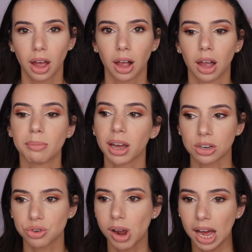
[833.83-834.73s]
I
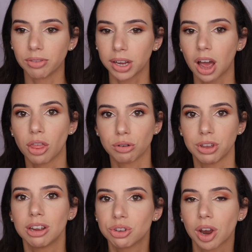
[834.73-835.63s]
do have like other
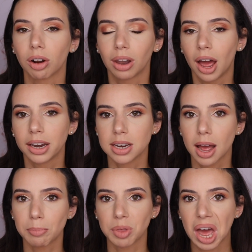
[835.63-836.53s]
videos that are lined
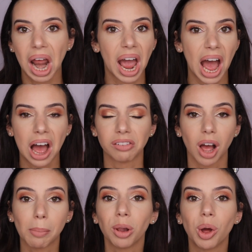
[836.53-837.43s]
up that I have
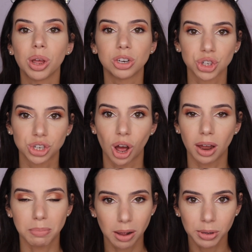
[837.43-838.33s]
uploaded, just
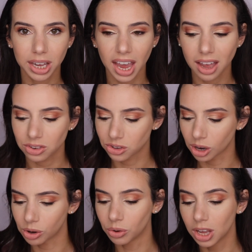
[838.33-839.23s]
not public yet,
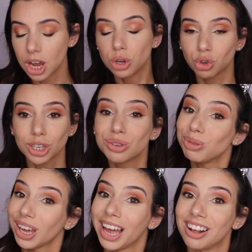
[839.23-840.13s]
so trust
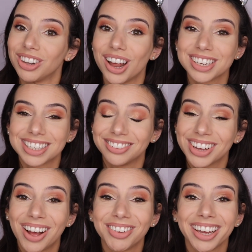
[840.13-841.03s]
me, I have a lot of stuff
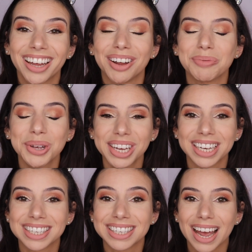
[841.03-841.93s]
coming and I'm really
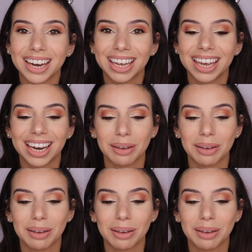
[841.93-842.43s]
excited.